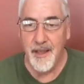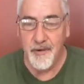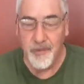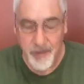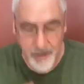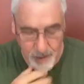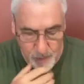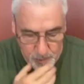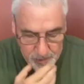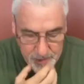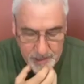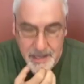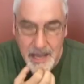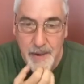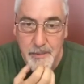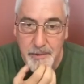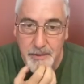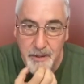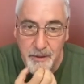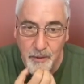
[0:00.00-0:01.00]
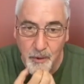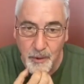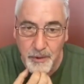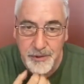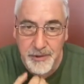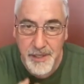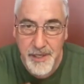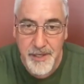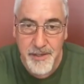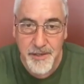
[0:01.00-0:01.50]
I greet you in the name of the Lord
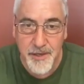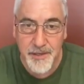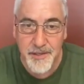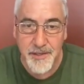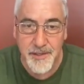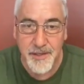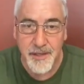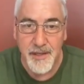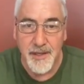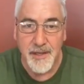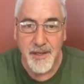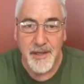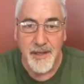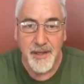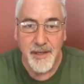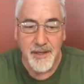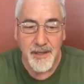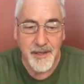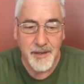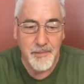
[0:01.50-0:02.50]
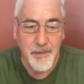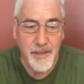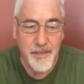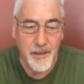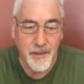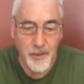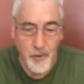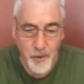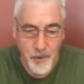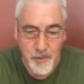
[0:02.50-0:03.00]
Jesus. Uh, may
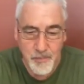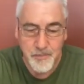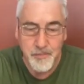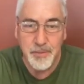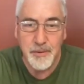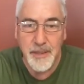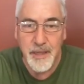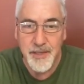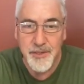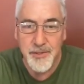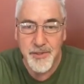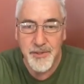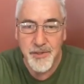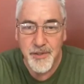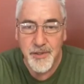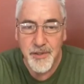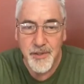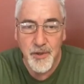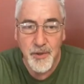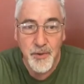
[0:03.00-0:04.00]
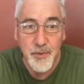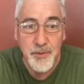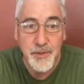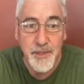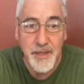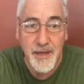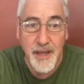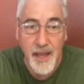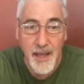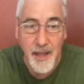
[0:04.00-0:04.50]
the Lord bless you
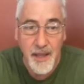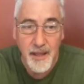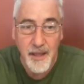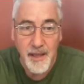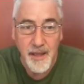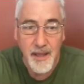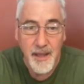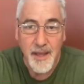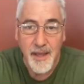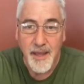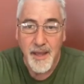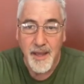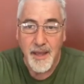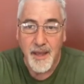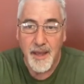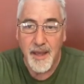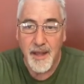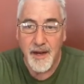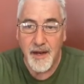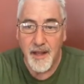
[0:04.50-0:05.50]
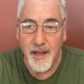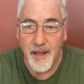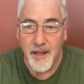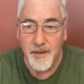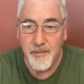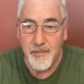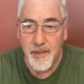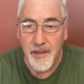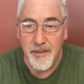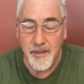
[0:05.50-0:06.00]
today, and
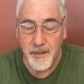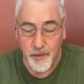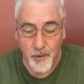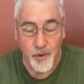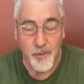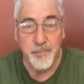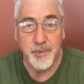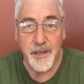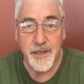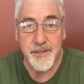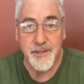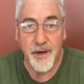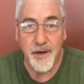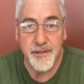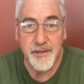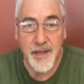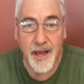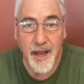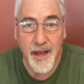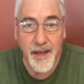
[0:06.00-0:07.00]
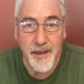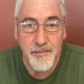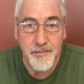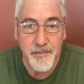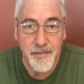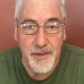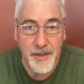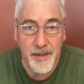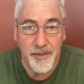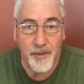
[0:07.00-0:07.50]
uh, may the Lord bless our
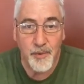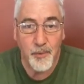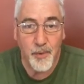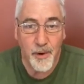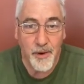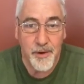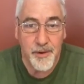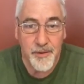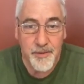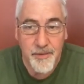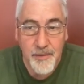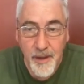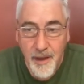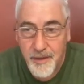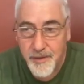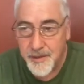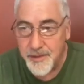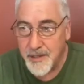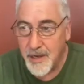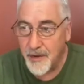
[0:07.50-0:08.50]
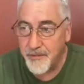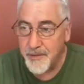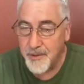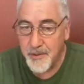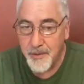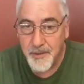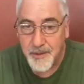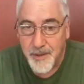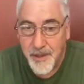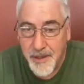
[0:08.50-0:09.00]
time in the Word uh, this
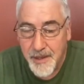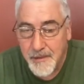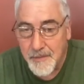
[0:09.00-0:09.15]
afternoon.